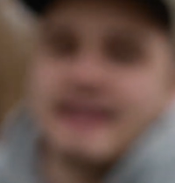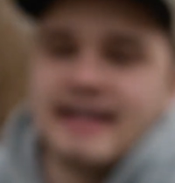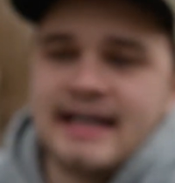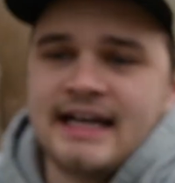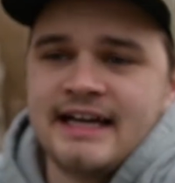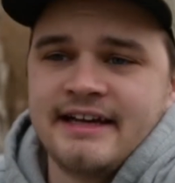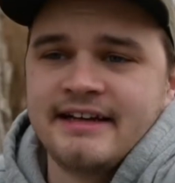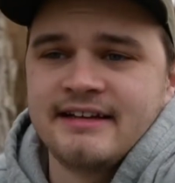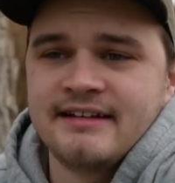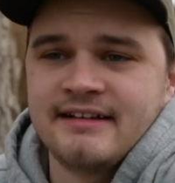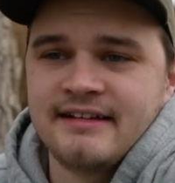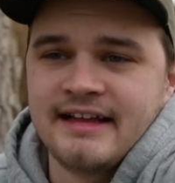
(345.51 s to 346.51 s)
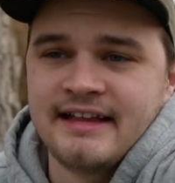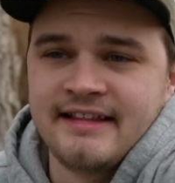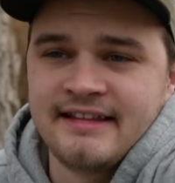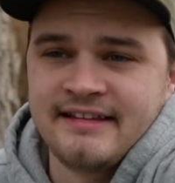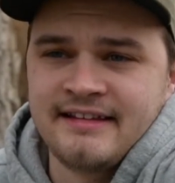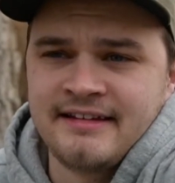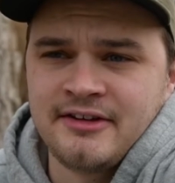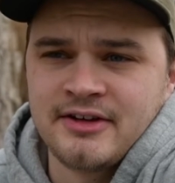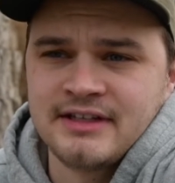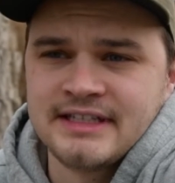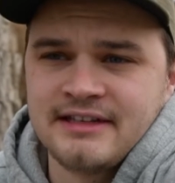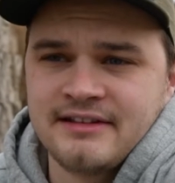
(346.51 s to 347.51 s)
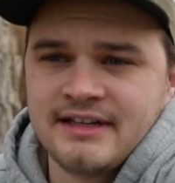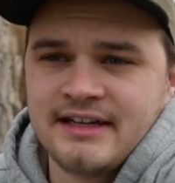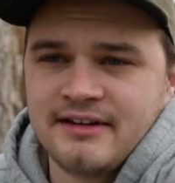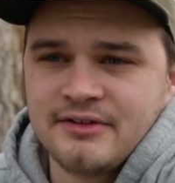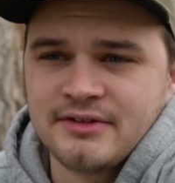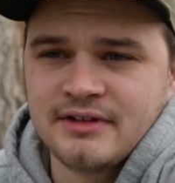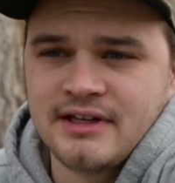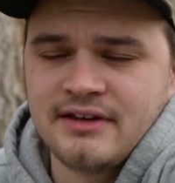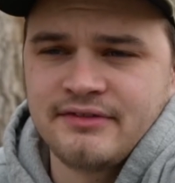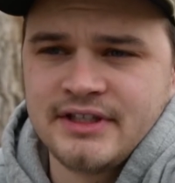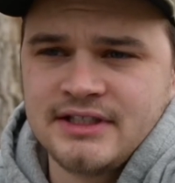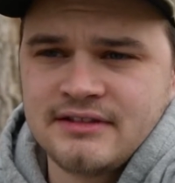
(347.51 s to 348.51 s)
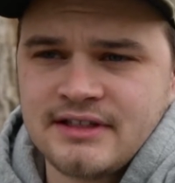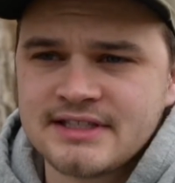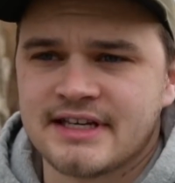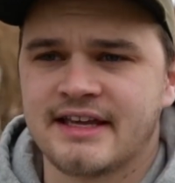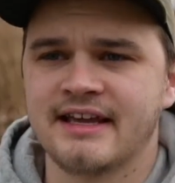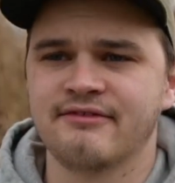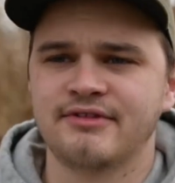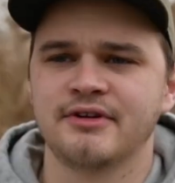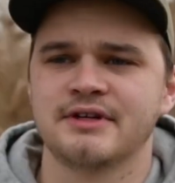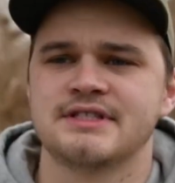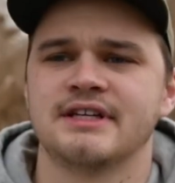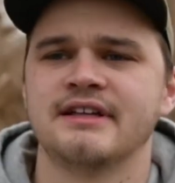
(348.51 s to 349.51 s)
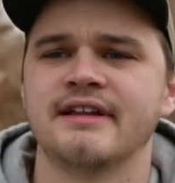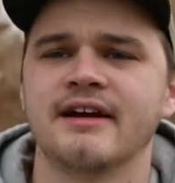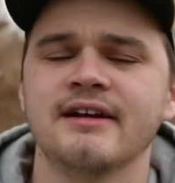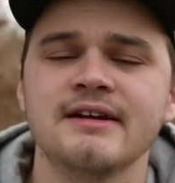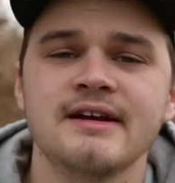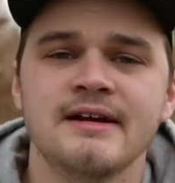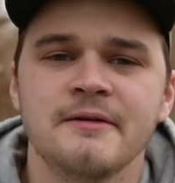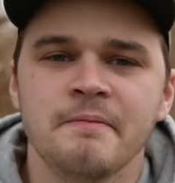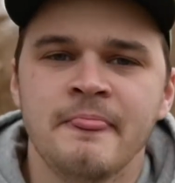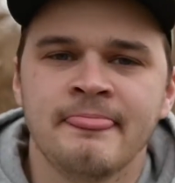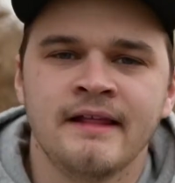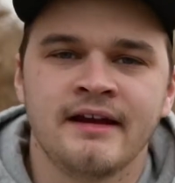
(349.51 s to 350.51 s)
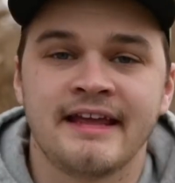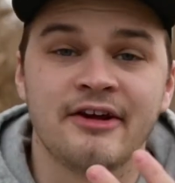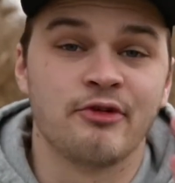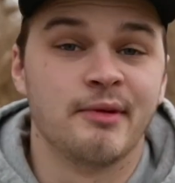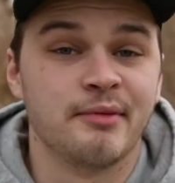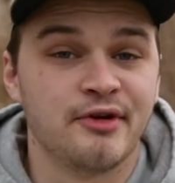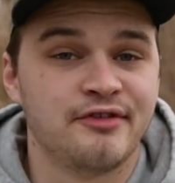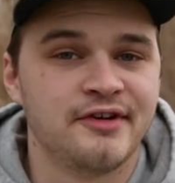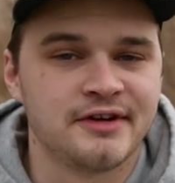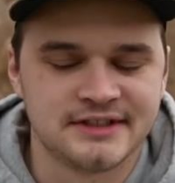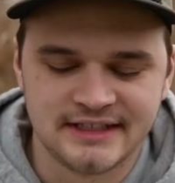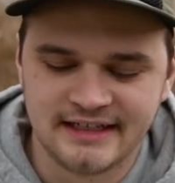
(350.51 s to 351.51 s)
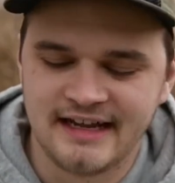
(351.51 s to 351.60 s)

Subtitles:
Hi, and you can tell that I don't do a lot of video because I can't focus it in there. Can't remember to focus it in.